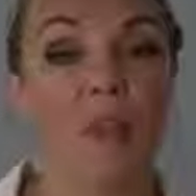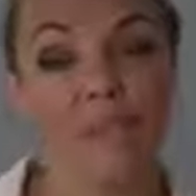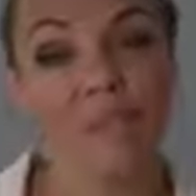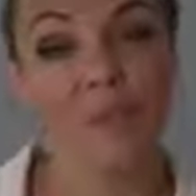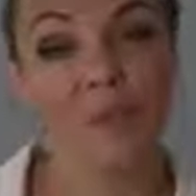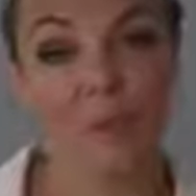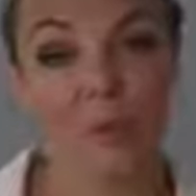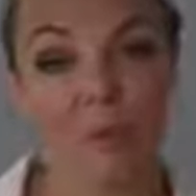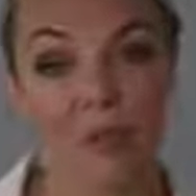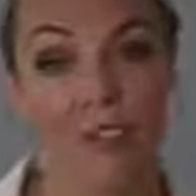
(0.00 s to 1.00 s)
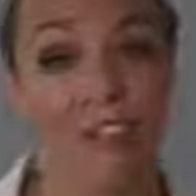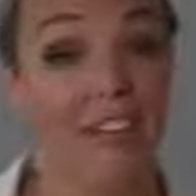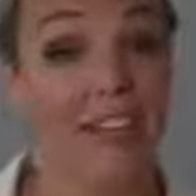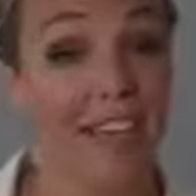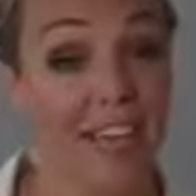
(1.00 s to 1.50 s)
Rex is also able to
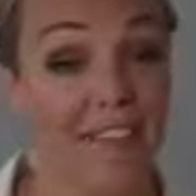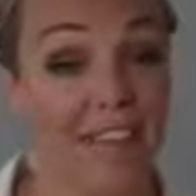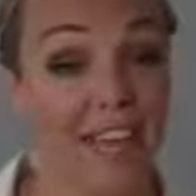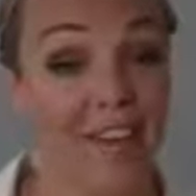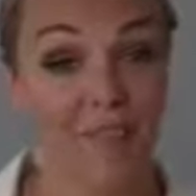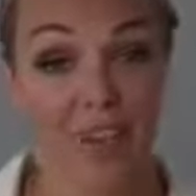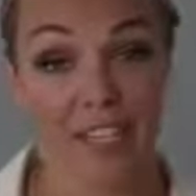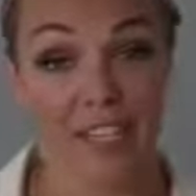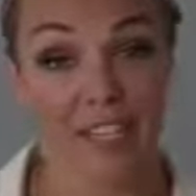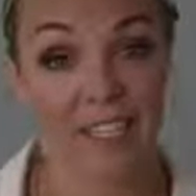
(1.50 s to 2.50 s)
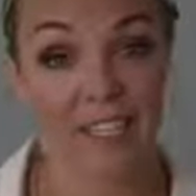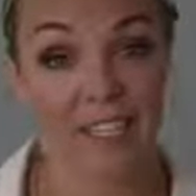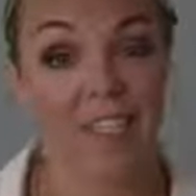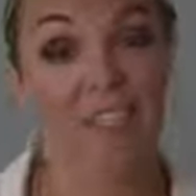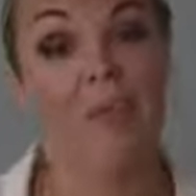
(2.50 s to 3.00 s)
turn left and right.
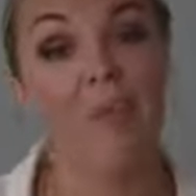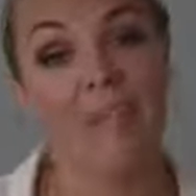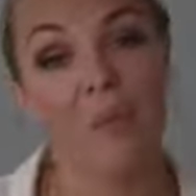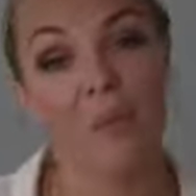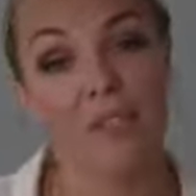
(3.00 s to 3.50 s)
This can be done